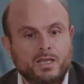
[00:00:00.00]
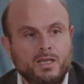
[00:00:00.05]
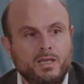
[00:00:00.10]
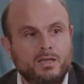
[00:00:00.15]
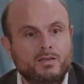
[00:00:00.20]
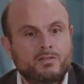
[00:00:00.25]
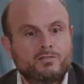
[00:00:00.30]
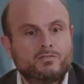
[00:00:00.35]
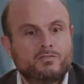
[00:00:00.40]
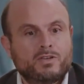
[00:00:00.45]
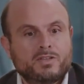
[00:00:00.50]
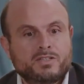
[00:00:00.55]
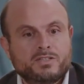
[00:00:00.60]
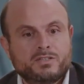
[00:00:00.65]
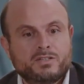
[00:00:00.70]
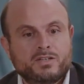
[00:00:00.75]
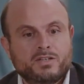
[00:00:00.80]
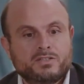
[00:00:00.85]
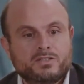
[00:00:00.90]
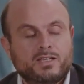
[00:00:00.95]

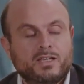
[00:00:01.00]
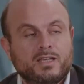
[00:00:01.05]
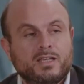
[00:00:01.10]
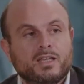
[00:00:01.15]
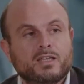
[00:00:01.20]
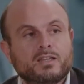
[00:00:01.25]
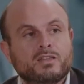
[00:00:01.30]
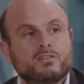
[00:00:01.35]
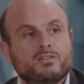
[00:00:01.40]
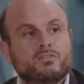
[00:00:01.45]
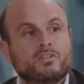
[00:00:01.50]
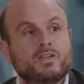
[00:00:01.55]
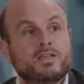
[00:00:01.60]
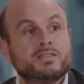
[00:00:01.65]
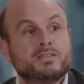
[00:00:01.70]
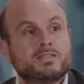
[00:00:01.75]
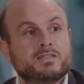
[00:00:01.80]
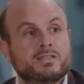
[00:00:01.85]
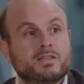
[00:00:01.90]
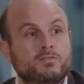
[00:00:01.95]
investors taking
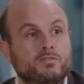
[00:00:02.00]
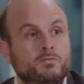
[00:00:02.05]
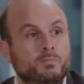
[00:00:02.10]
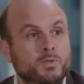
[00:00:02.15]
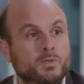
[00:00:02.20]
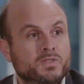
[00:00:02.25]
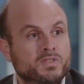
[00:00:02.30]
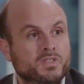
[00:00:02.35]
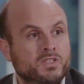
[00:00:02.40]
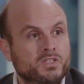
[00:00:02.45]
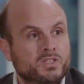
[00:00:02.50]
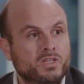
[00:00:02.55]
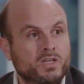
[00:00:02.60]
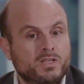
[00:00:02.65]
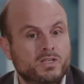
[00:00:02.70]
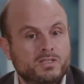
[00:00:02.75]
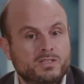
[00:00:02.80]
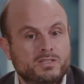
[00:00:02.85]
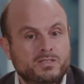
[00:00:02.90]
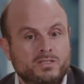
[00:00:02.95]
defensive
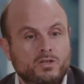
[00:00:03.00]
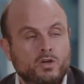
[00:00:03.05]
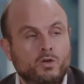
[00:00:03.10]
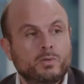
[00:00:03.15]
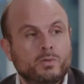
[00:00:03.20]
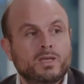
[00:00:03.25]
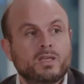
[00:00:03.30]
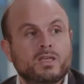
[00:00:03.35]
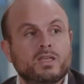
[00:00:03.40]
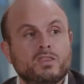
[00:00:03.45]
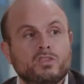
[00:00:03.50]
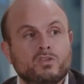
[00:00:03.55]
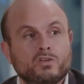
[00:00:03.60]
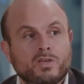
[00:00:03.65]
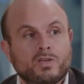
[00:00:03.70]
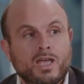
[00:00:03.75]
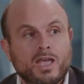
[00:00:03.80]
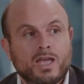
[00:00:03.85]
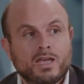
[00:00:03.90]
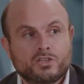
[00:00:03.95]
positions, going into
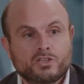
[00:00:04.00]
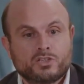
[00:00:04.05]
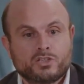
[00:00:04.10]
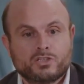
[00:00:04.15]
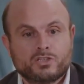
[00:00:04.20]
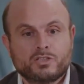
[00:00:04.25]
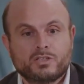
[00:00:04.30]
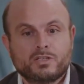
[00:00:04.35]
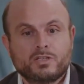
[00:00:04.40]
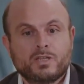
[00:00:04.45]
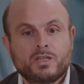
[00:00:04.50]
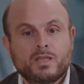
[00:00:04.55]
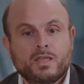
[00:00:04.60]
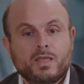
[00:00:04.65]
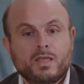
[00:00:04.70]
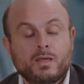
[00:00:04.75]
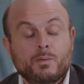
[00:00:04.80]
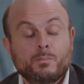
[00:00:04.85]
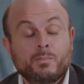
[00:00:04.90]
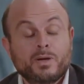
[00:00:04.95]
cash.
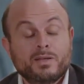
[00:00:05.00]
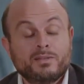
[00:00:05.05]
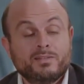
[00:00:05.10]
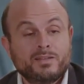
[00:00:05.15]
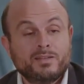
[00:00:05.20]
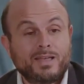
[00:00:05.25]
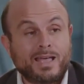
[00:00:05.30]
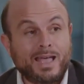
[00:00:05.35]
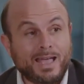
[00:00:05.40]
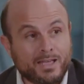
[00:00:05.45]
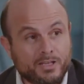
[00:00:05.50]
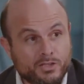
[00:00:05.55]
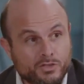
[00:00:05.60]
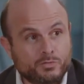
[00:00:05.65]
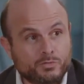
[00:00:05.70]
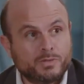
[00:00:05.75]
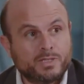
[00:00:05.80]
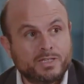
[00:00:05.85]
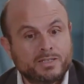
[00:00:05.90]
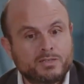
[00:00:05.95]
But
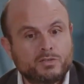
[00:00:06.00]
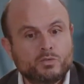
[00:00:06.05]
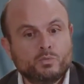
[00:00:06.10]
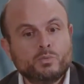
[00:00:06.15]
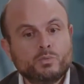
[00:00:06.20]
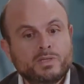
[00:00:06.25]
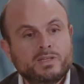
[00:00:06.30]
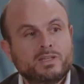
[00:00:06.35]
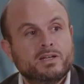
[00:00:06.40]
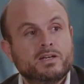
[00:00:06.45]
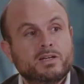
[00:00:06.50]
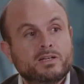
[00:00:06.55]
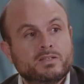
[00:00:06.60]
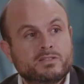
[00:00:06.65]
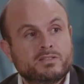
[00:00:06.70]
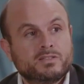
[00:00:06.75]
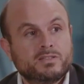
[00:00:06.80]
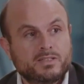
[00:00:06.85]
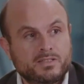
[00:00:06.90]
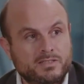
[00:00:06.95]
actually the
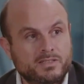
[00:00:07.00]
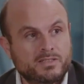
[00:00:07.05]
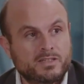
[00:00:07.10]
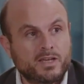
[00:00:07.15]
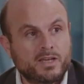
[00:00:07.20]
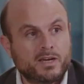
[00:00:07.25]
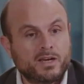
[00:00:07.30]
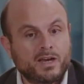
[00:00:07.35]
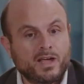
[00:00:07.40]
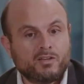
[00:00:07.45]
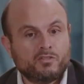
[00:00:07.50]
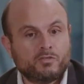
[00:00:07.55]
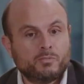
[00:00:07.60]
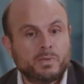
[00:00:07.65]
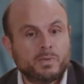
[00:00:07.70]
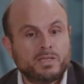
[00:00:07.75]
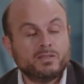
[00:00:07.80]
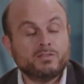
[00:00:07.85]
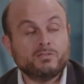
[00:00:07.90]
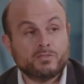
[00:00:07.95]
winners this year have
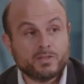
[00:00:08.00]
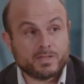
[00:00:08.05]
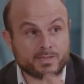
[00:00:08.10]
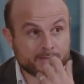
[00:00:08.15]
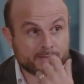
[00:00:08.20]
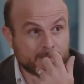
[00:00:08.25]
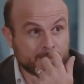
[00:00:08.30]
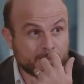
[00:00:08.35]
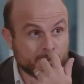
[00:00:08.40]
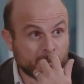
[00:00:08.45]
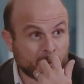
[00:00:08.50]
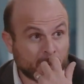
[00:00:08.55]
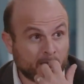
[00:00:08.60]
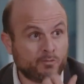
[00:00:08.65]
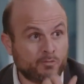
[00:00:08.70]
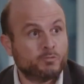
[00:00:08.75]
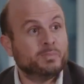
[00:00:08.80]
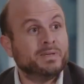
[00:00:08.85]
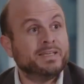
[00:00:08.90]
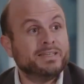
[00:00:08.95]
been investors who
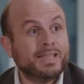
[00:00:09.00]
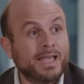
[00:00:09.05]
have been